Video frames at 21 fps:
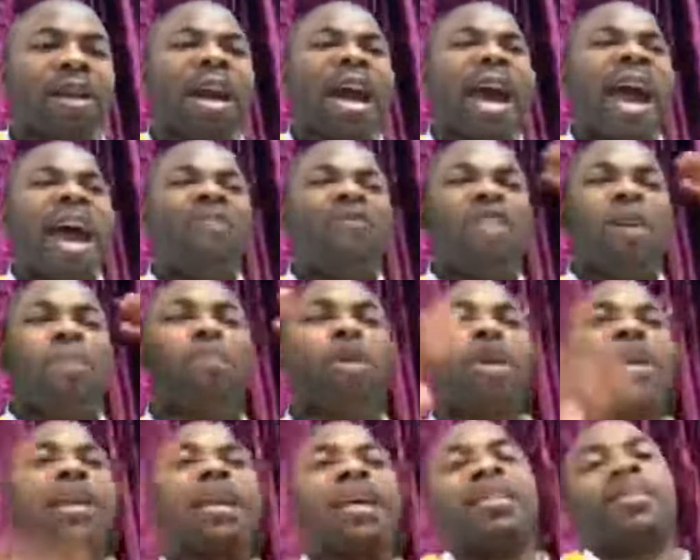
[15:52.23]

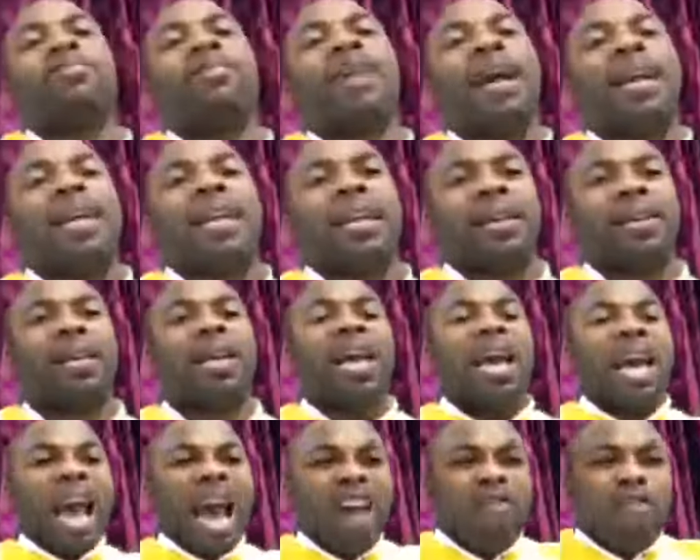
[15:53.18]
Everybody is running,
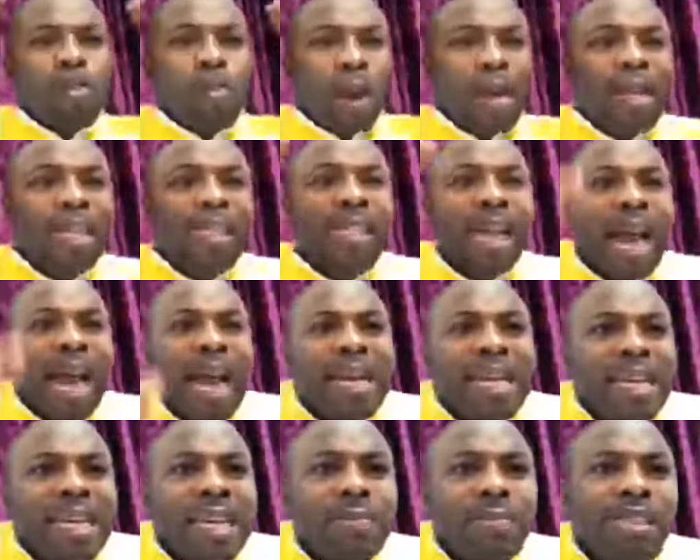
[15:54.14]
everybody is
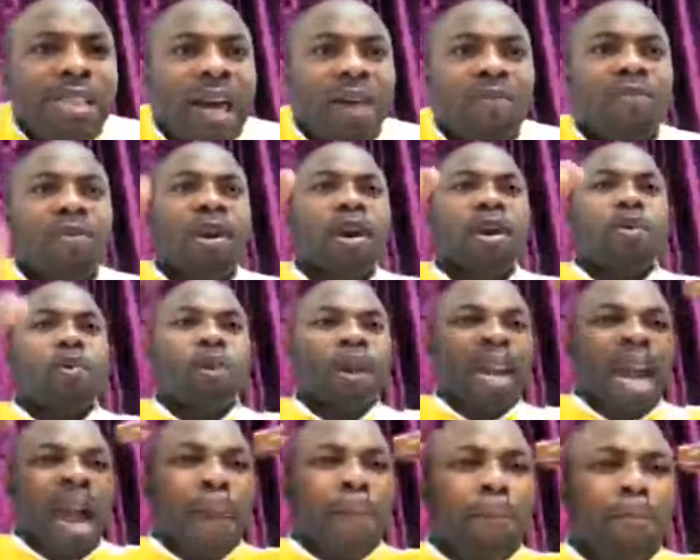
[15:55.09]
hiding himself.
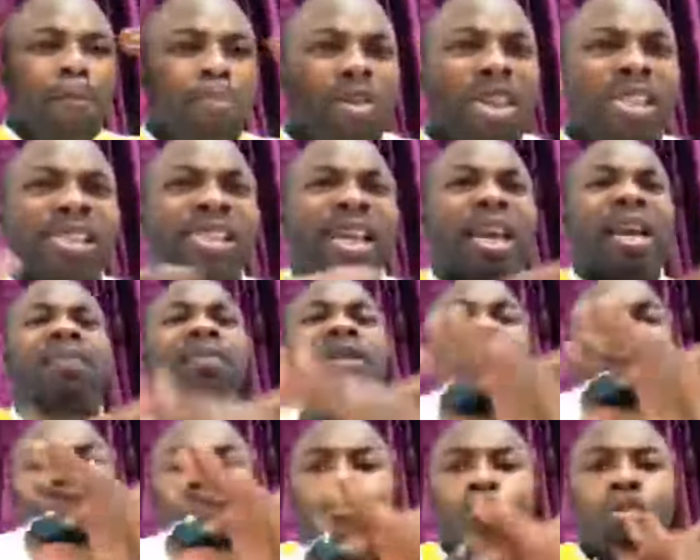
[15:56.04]
We are busy
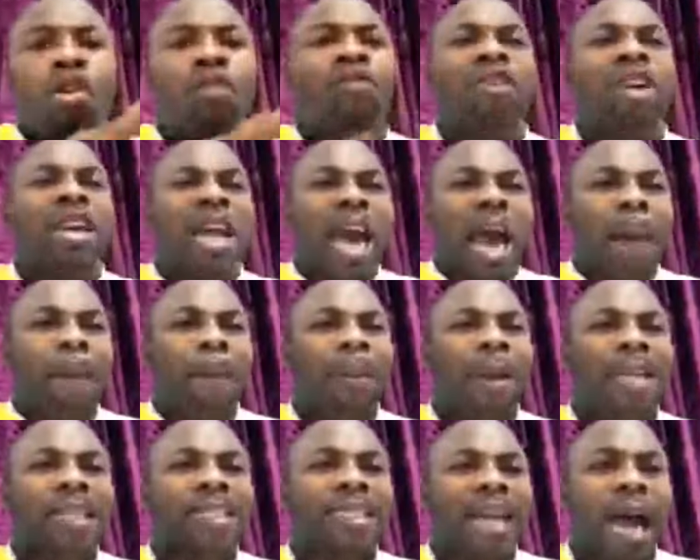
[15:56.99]
moving up
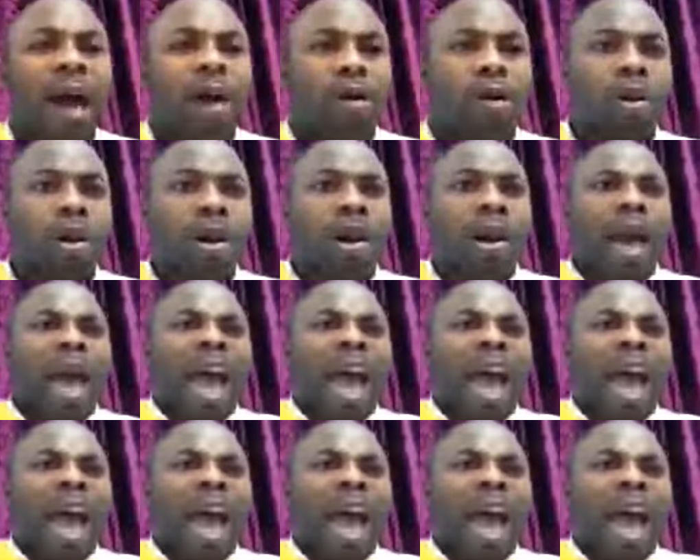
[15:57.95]
and down.